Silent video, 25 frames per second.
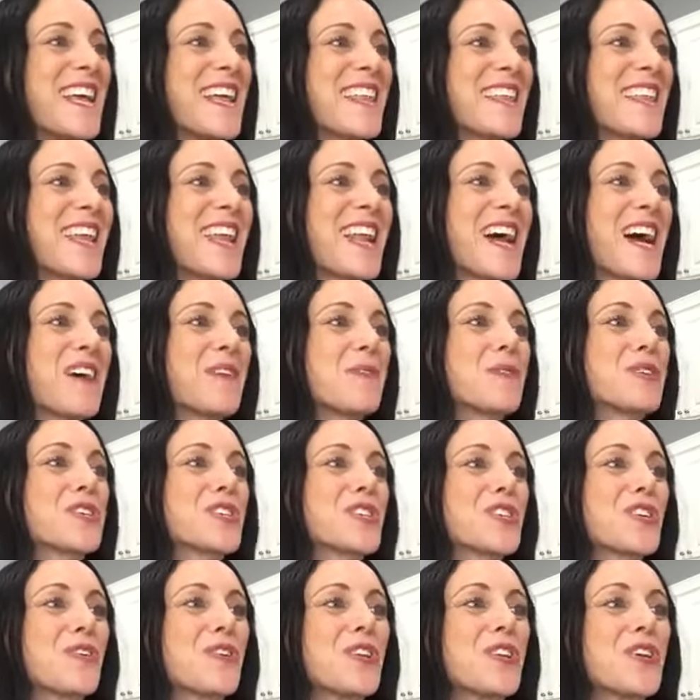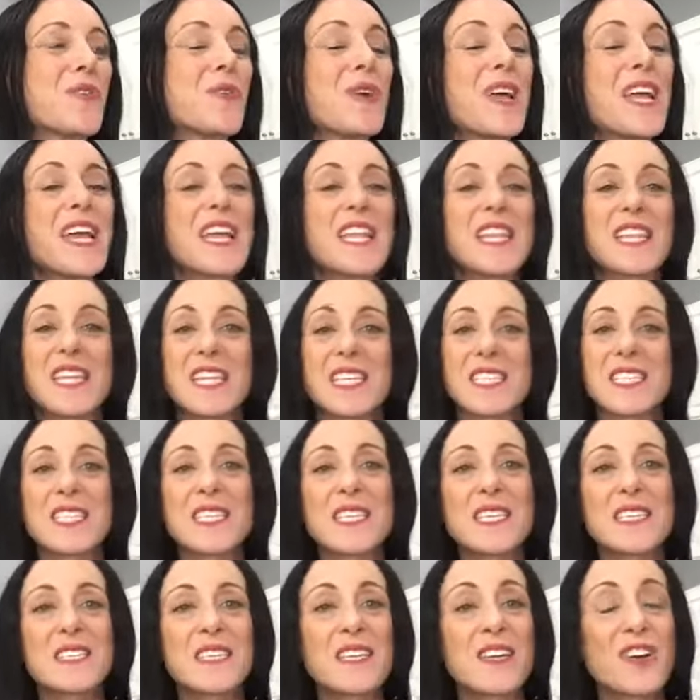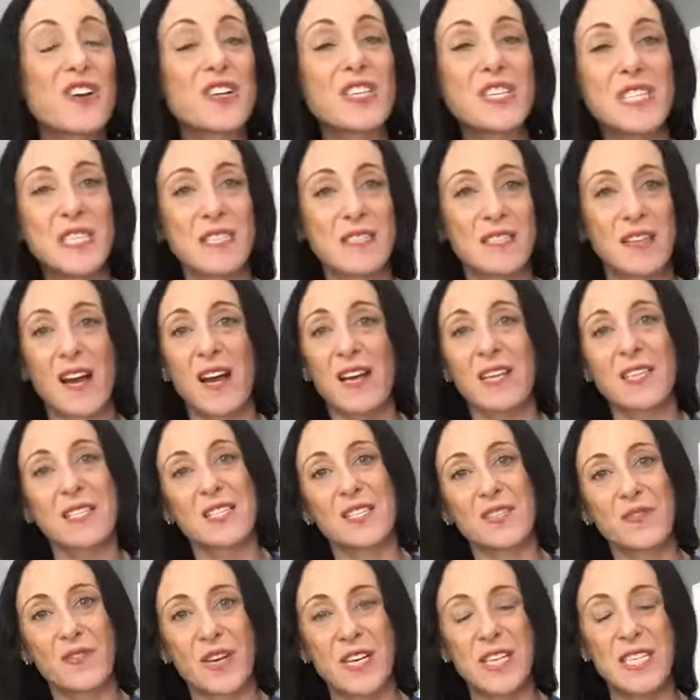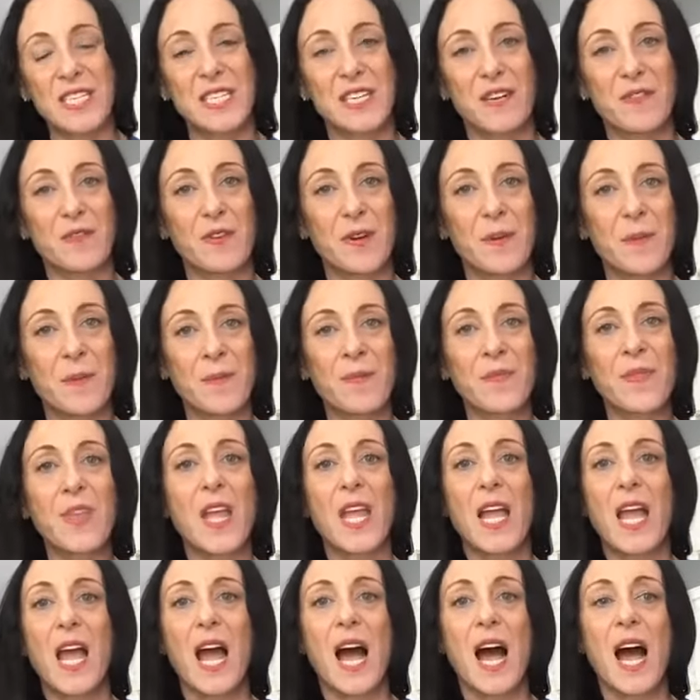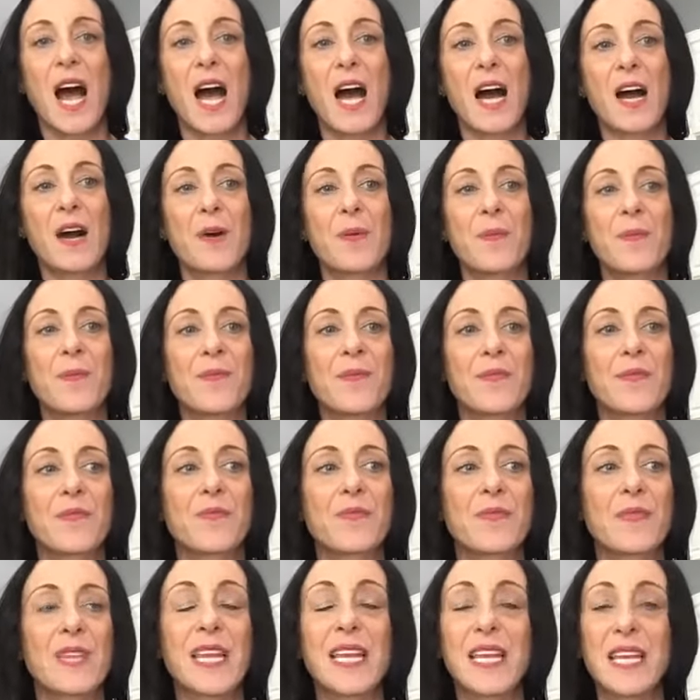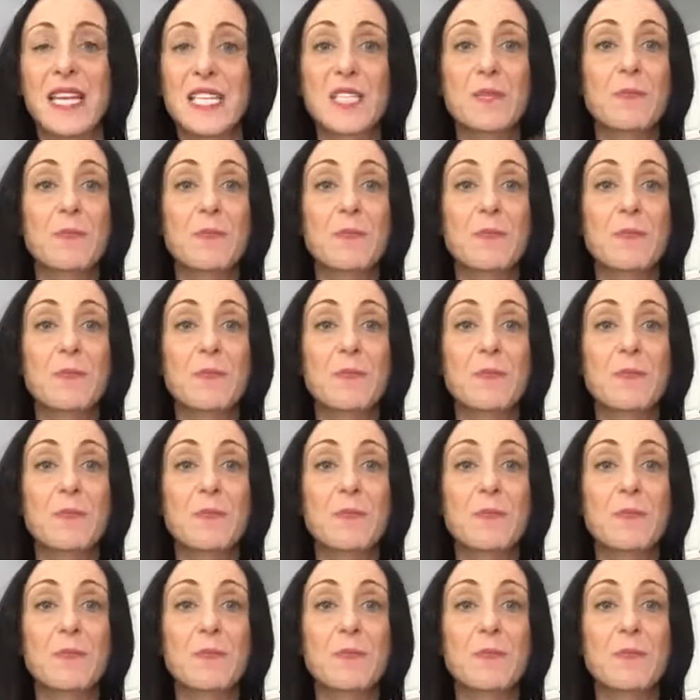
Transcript: that I would show you. This season, our detox is very different. It is